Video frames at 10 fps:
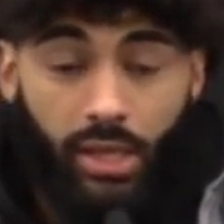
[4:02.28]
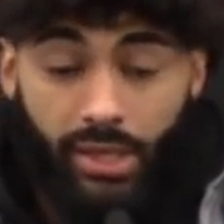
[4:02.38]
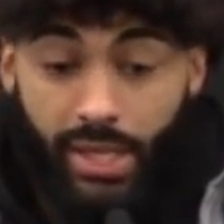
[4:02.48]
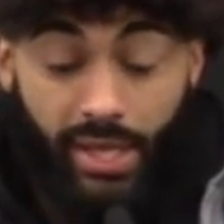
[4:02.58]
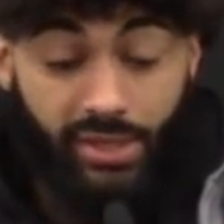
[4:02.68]

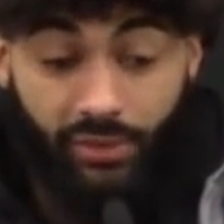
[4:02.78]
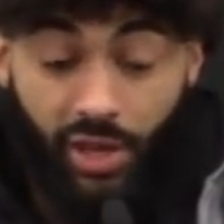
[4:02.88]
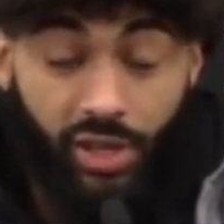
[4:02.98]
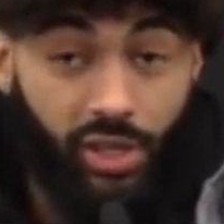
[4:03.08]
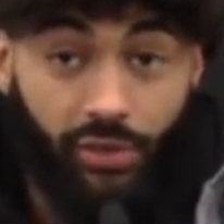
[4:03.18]
Yeah, it's a
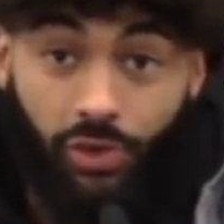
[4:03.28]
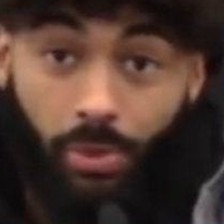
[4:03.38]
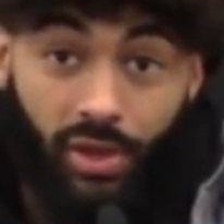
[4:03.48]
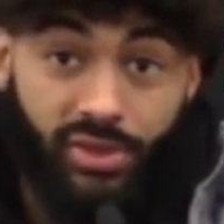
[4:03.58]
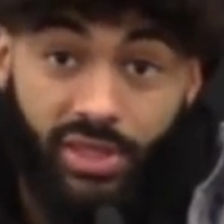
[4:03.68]
very good
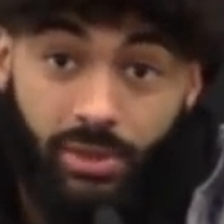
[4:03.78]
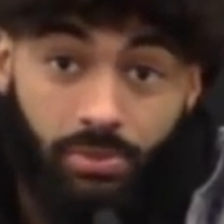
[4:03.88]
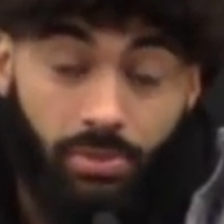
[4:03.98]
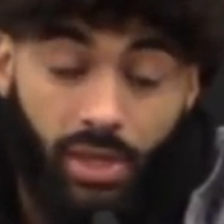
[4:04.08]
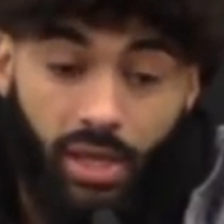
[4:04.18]
football
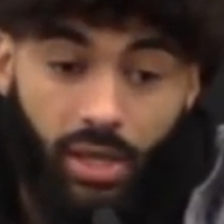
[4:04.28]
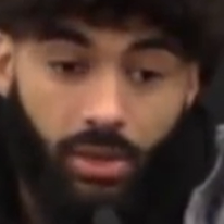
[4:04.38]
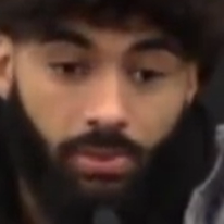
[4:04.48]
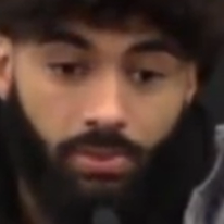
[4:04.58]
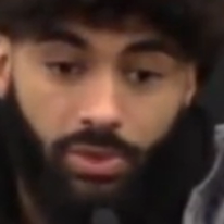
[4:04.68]
team.
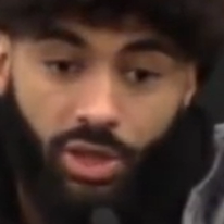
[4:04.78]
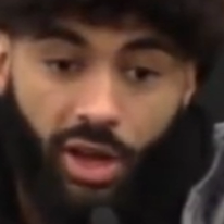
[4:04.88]
You know,